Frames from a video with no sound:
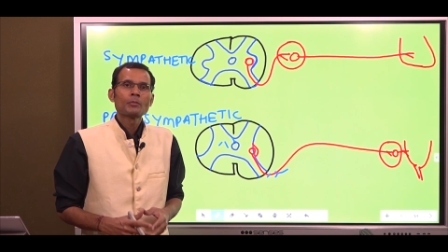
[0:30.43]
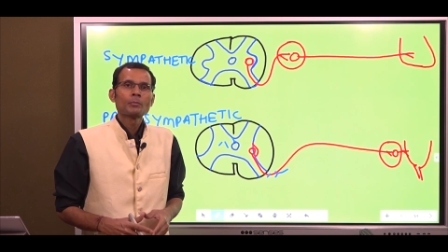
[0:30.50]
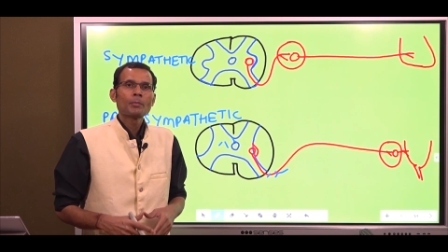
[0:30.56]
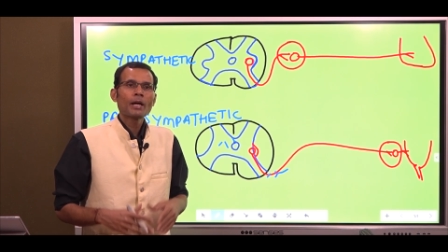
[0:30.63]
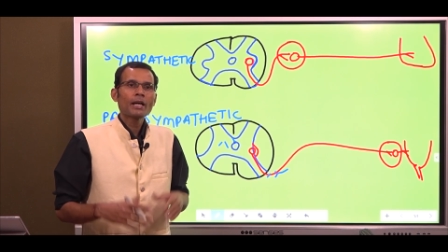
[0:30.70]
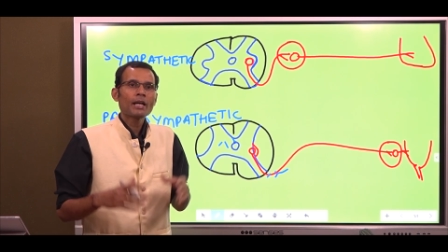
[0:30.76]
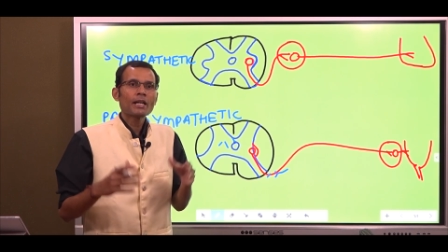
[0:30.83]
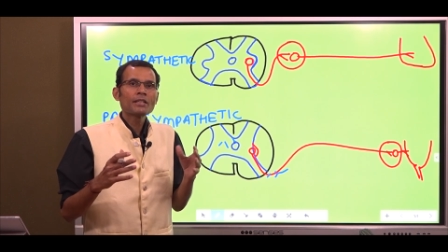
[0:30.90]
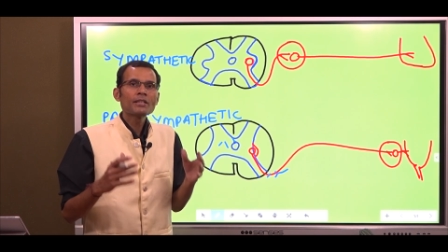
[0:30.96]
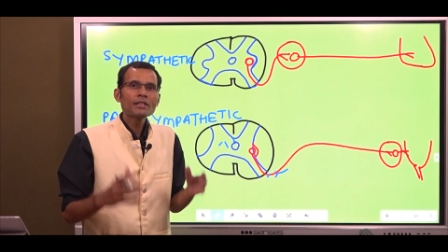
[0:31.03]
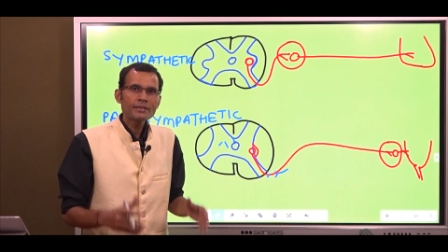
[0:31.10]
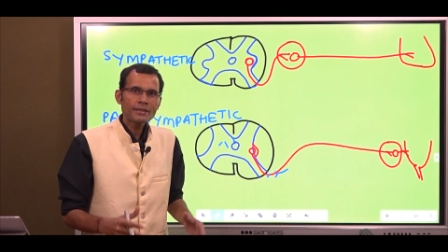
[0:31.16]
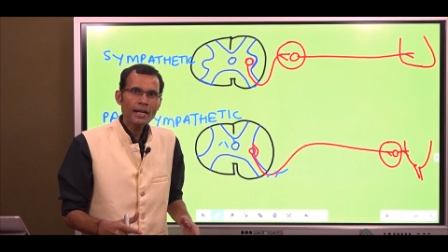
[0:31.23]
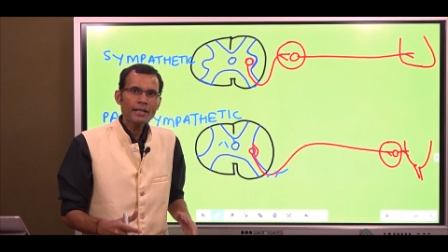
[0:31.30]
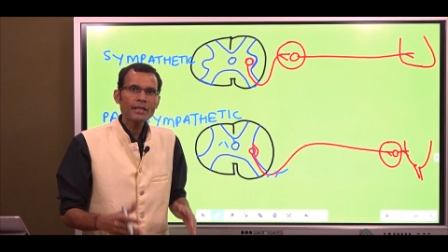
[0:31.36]
my
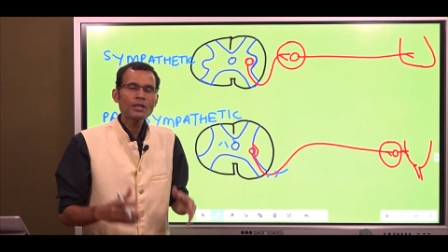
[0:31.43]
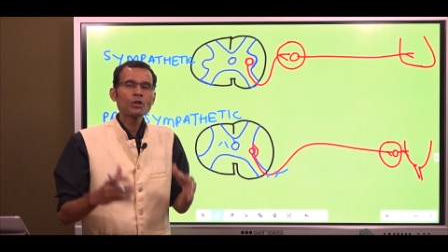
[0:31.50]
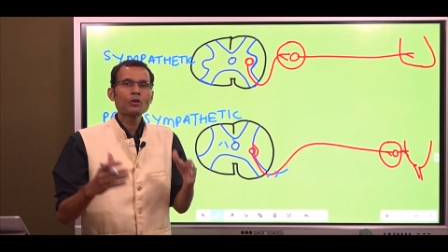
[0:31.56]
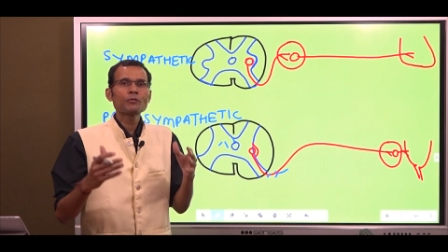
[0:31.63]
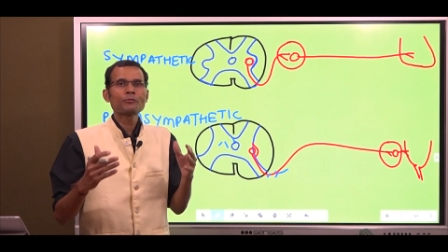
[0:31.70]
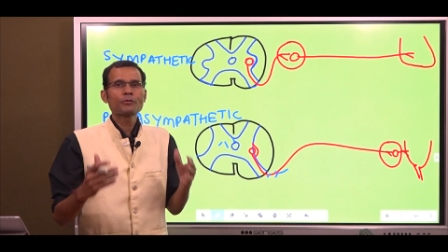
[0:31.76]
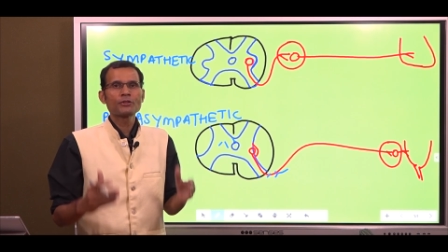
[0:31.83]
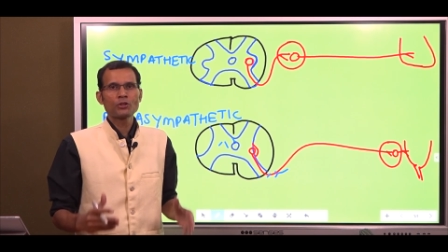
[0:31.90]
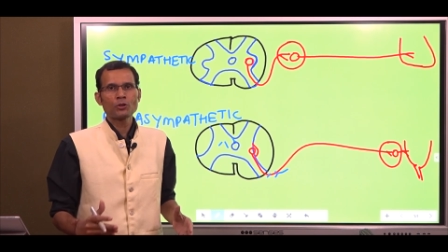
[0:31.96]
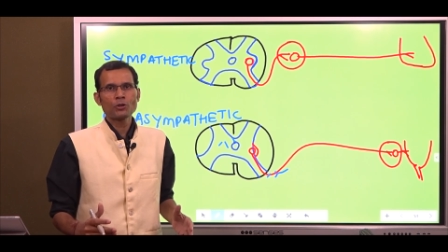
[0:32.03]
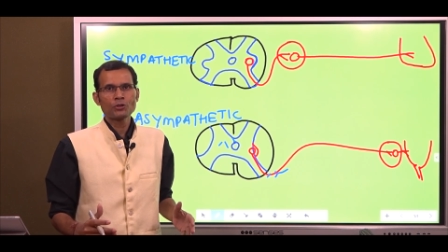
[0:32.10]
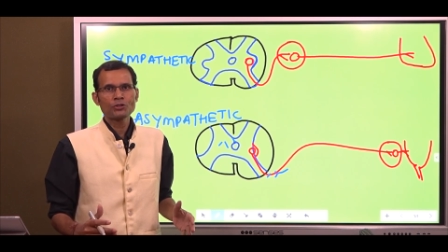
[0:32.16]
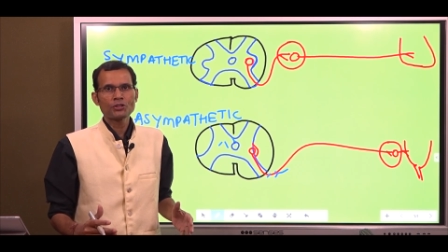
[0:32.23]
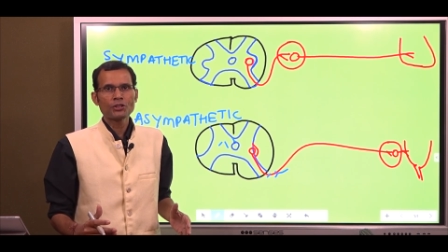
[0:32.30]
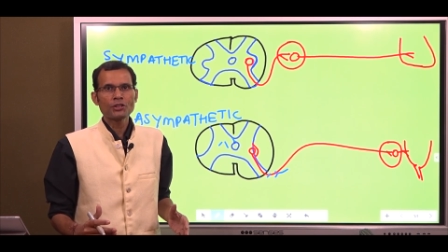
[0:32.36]
understanding of
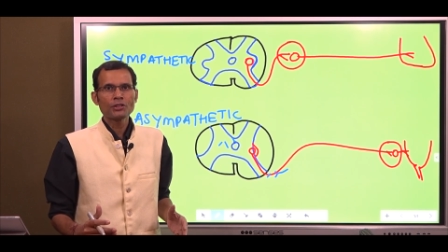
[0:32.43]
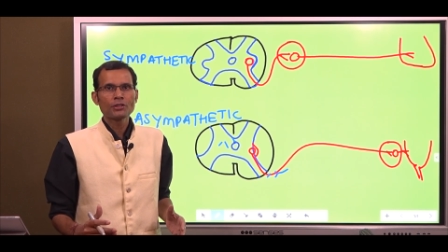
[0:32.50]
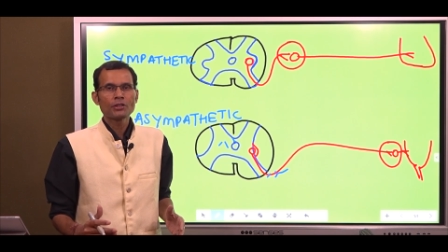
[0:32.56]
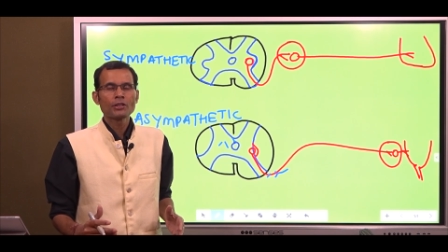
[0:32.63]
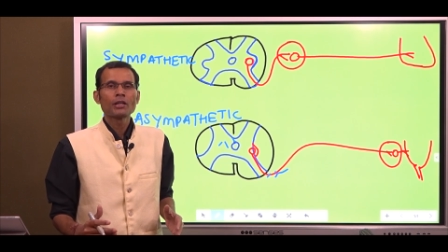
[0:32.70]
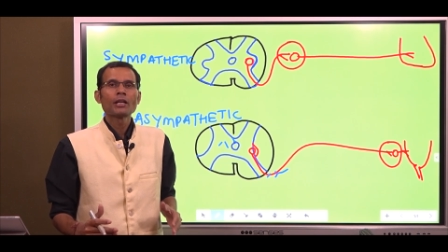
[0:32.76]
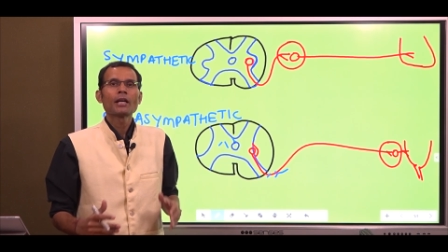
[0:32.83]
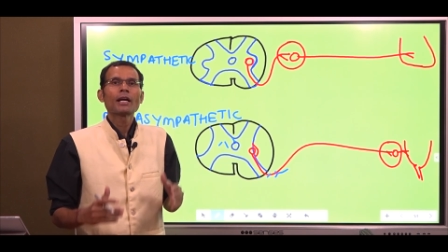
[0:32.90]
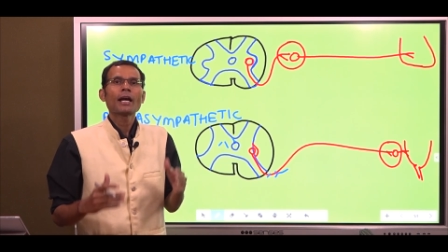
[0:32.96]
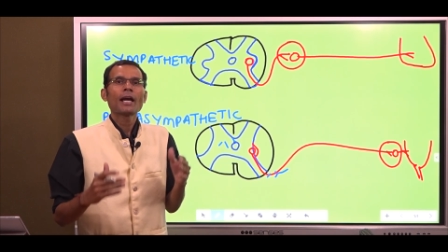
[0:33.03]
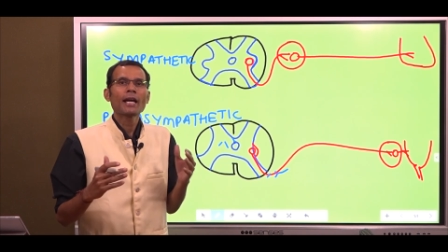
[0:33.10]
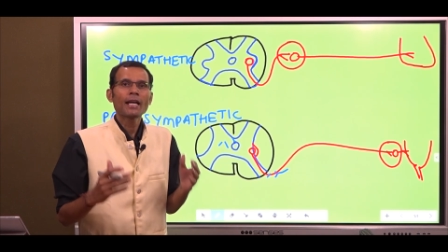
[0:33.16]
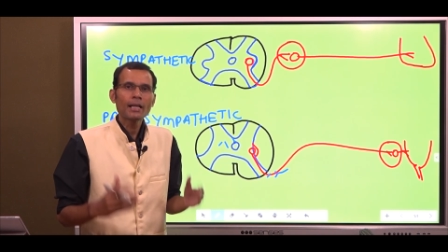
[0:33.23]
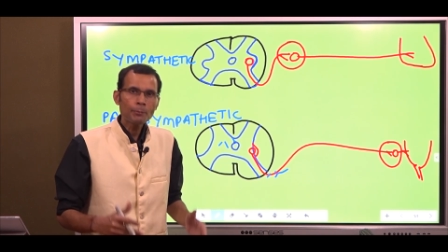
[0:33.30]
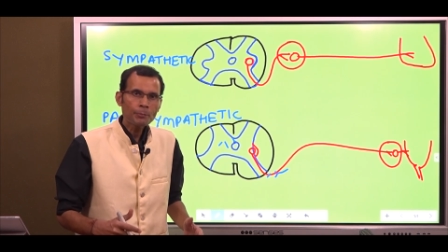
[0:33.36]
physiology
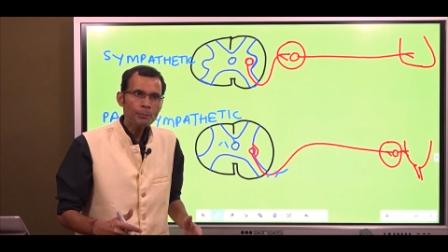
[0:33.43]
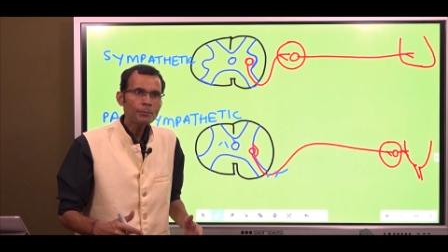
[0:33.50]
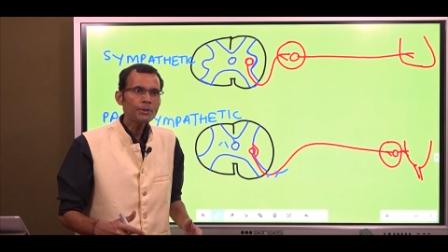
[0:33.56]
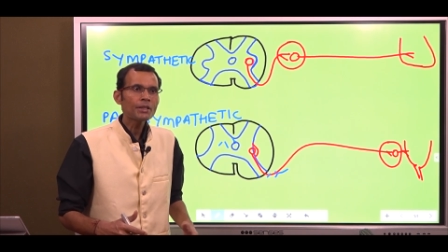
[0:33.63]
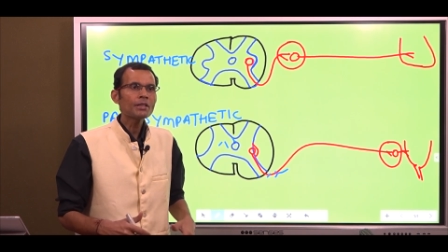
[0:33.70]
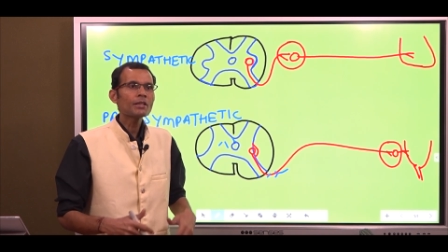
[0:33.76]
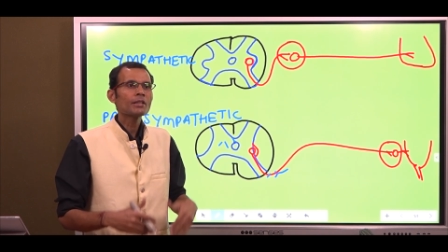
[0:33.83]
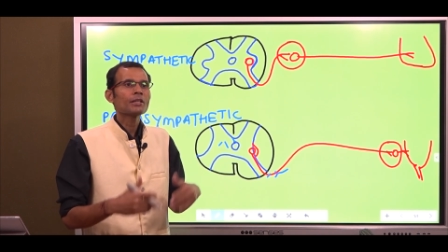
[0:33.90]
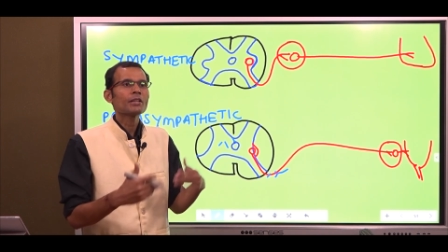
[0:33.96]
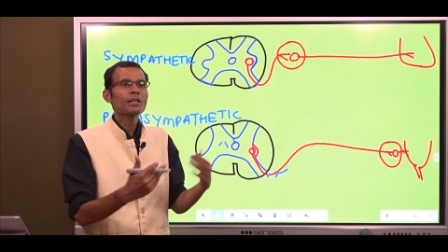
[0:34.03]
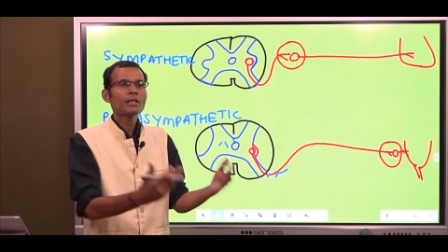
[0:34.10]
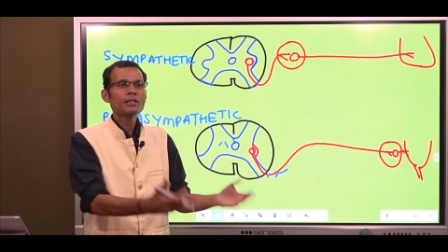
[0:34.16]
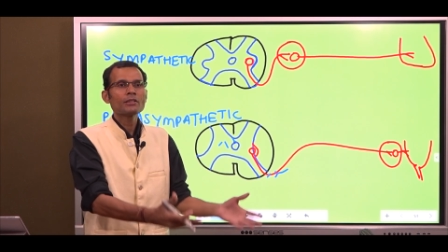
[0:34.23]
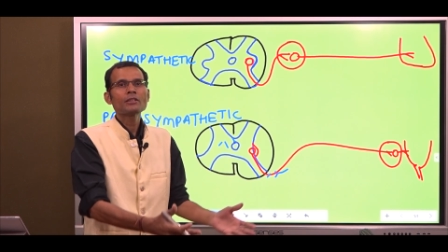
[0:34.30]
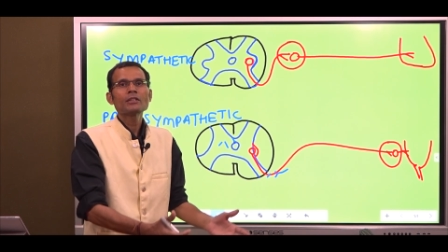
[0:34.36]
helped me
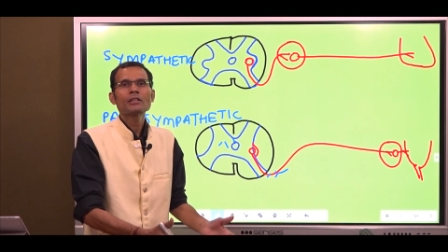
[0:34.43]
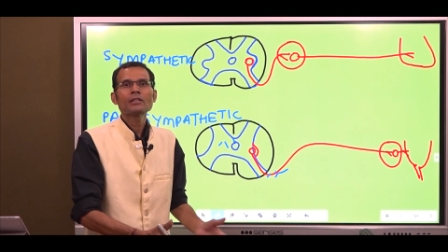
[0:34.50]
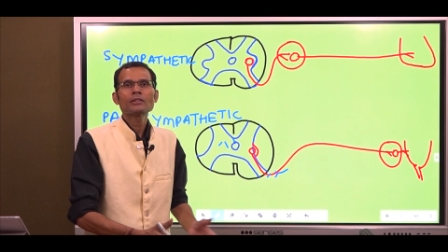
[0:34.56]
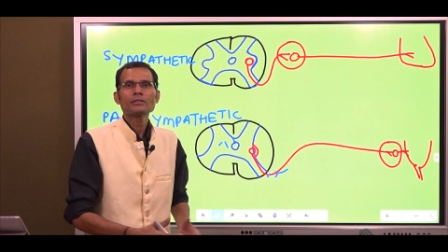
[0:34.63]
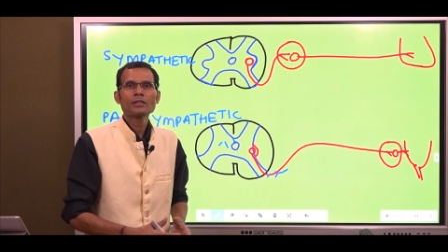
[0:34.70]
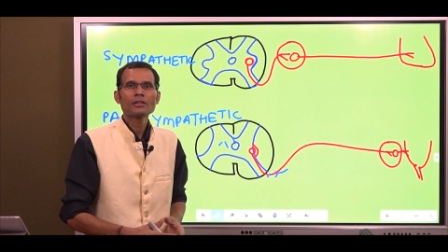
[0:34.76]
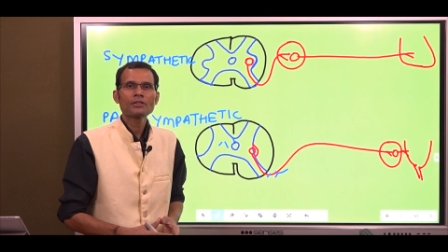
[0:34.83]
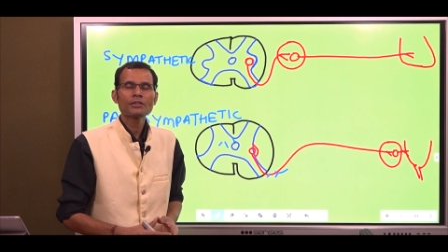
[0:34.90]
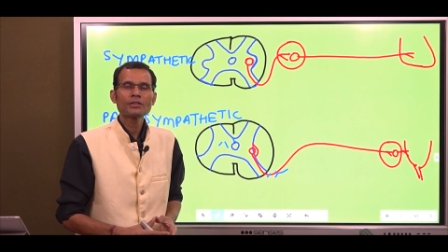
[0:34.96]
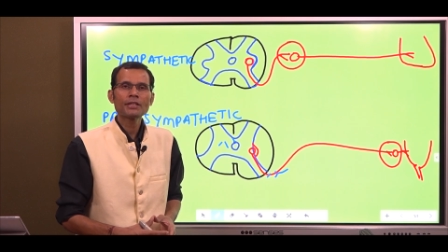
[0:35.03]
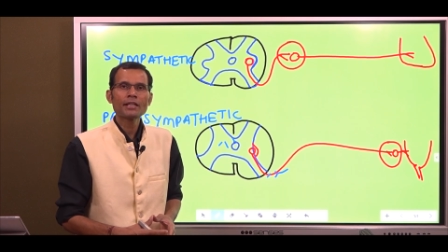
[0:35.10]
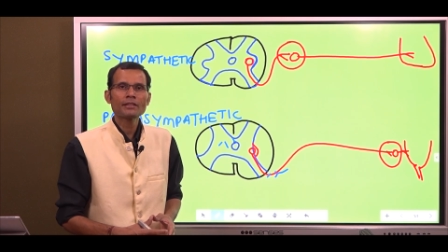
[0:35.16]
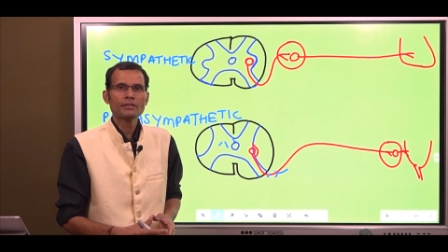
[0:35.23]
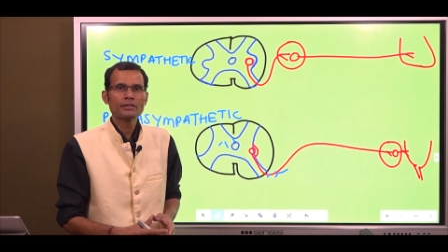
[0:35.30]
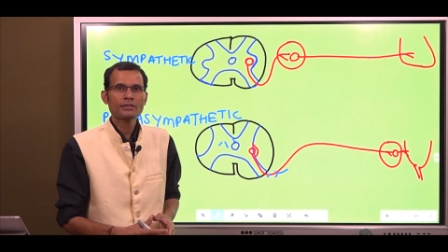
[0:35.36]
in certain
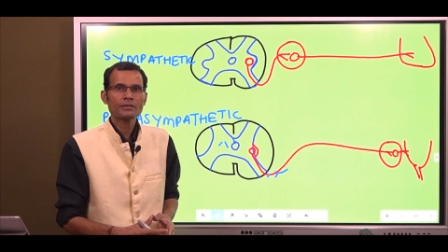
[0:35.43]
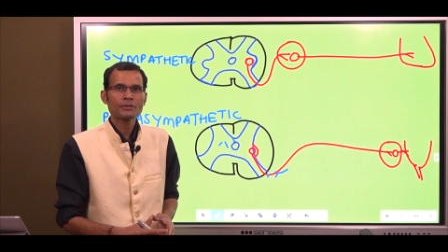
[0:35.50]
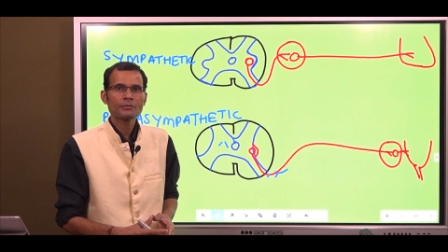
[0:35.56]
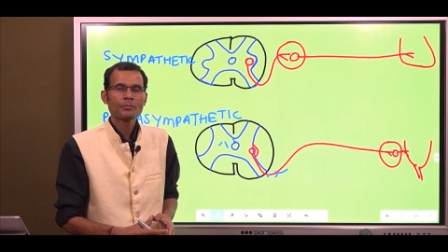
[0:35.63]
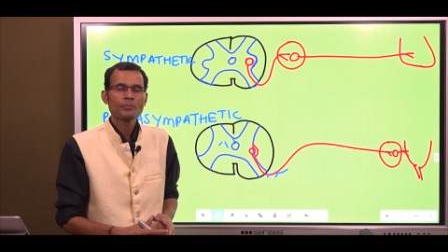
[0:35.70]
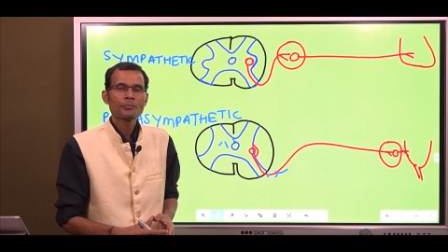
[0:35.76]
cases.